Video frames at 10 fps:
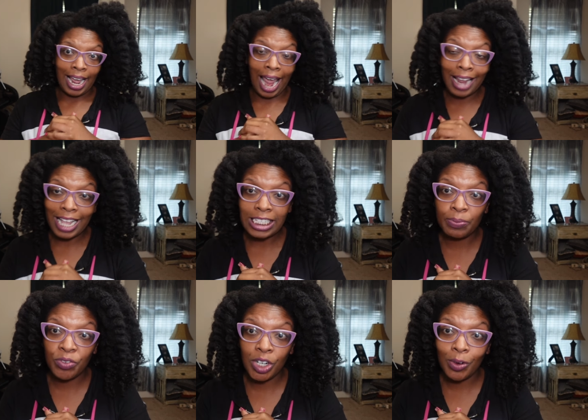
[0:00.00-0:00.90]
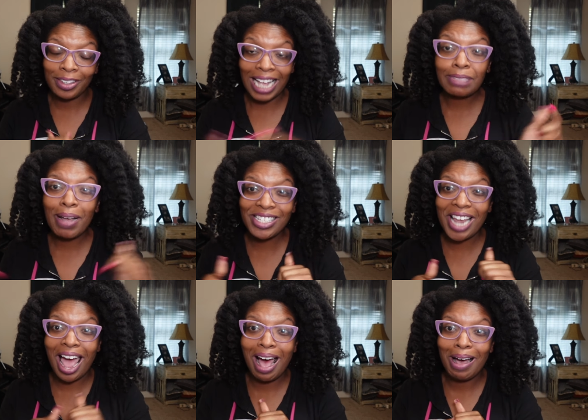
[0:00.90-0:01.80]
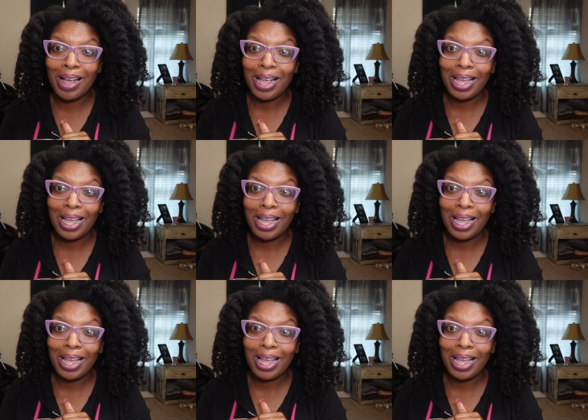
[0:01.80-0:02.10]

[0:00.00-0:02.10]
Ain't that some foolery? That's my child.